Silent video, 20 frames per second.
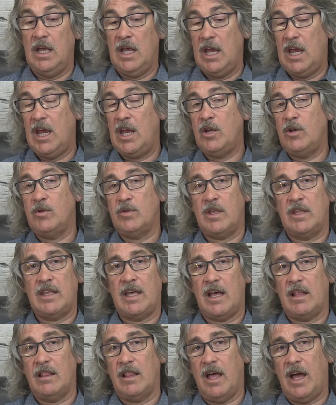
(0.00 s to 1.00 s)
he knew that
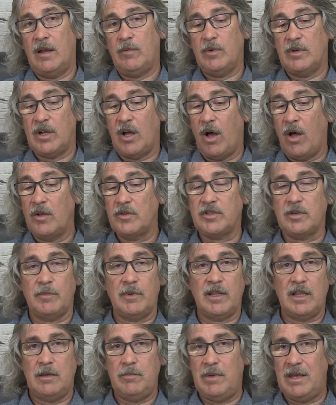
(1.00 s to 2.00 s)
that line would
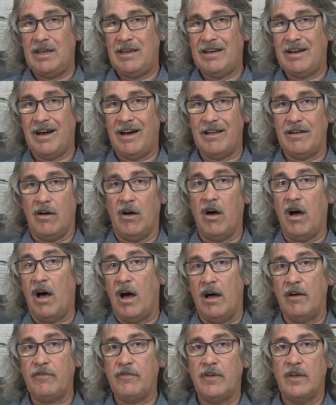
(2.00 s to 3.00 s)
ultimately be cut
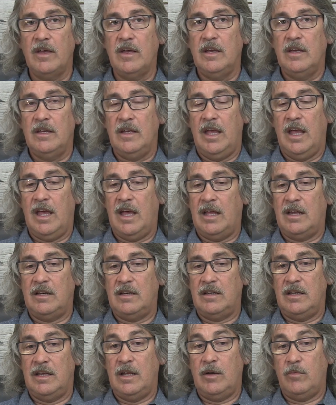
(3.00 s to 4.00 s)
off
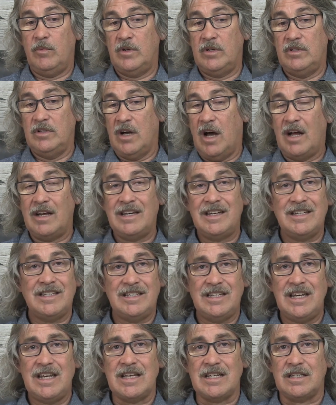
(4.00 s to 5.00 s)
and it would not
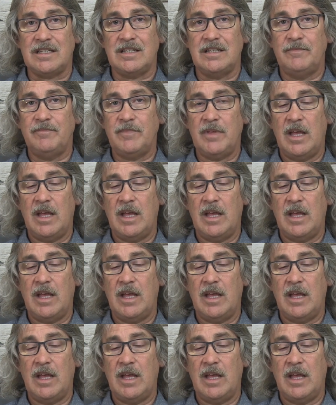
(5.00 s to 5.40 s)
exist.